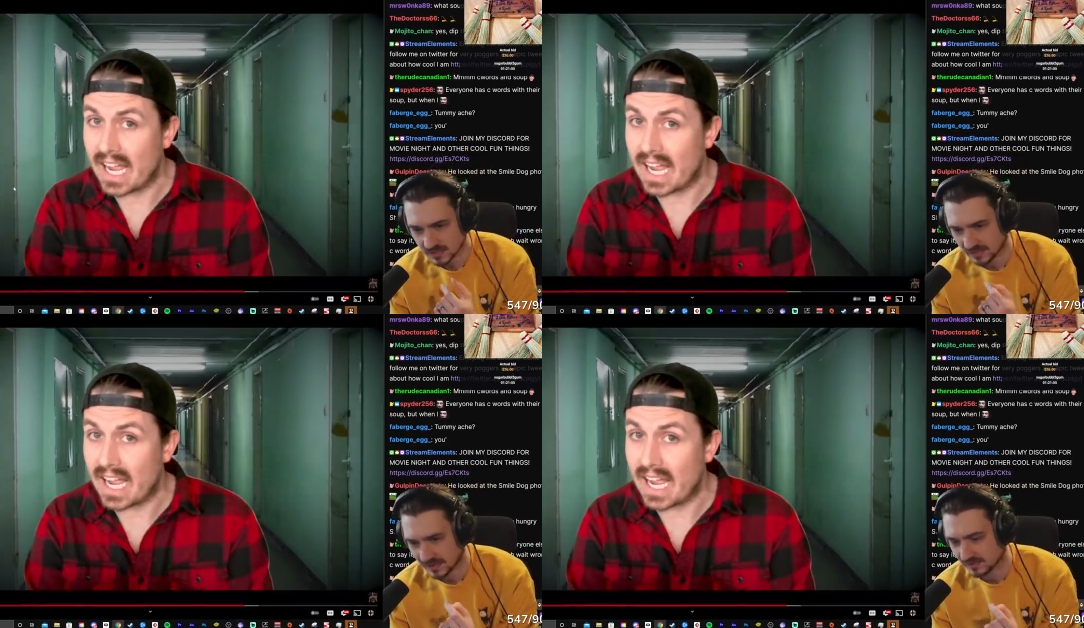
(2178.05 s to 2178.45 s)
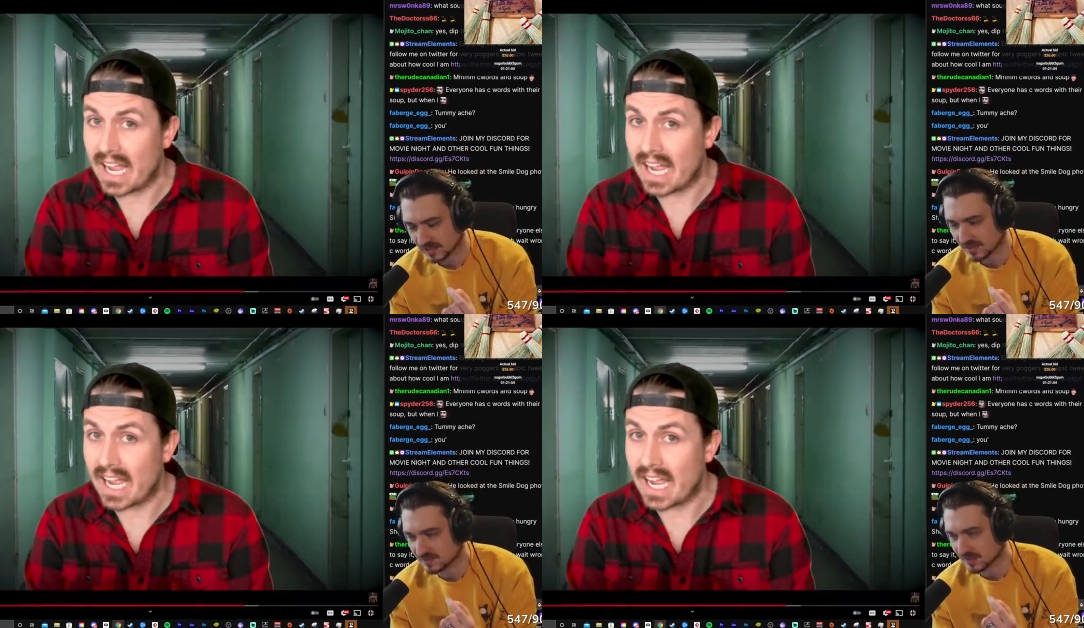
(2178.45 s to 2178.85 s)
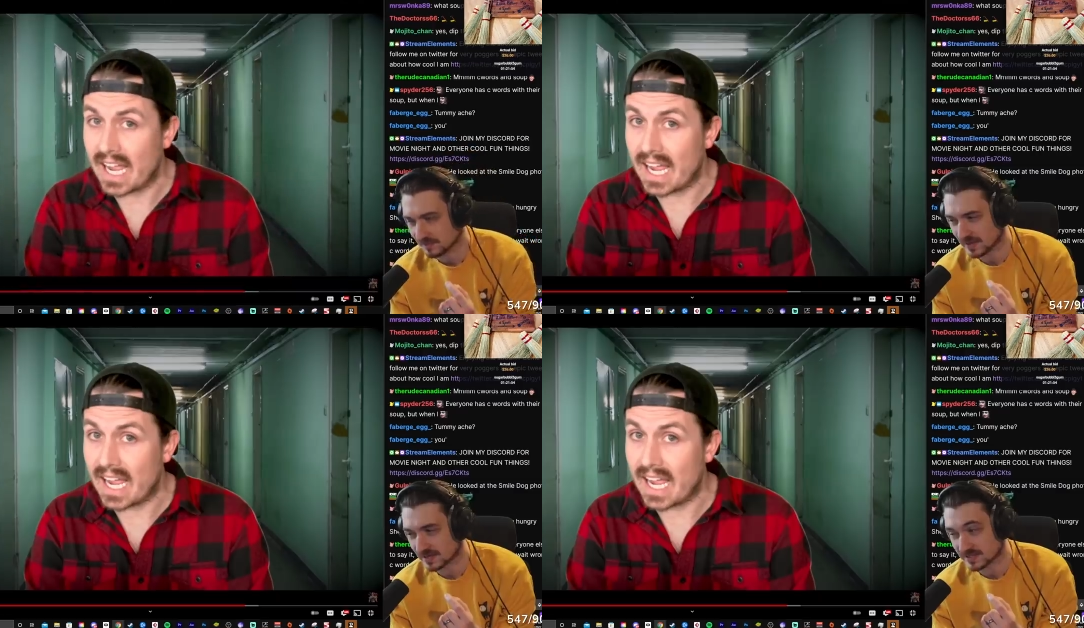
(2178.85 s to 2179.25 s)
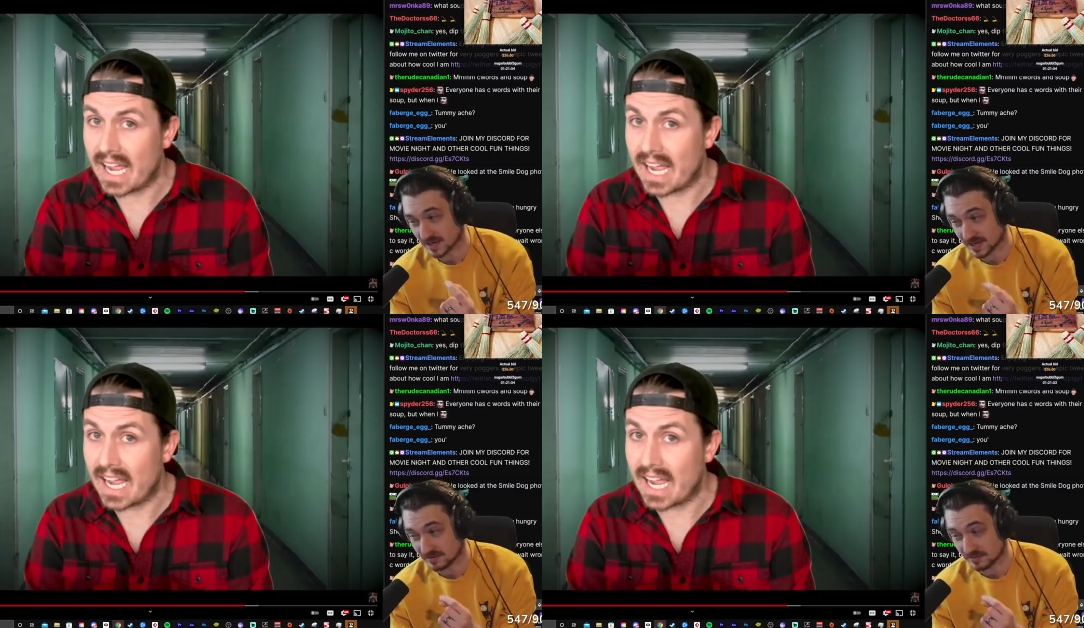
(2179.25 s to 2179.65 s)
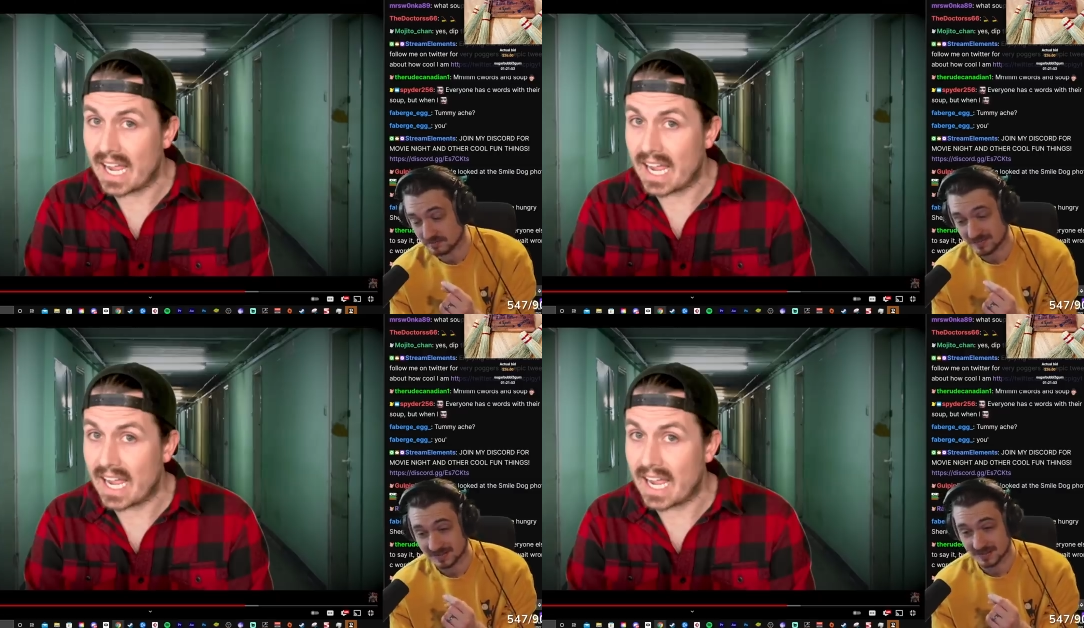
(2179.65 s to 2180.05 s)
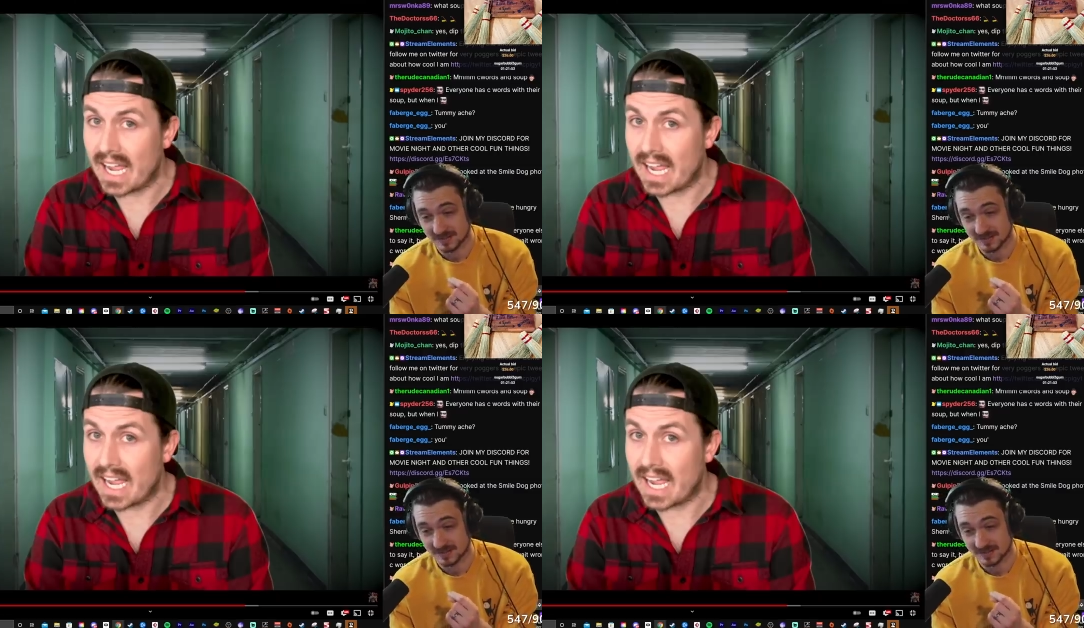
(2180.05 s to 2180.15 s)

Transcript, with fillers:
Speaker 1: did they leave something inside of him?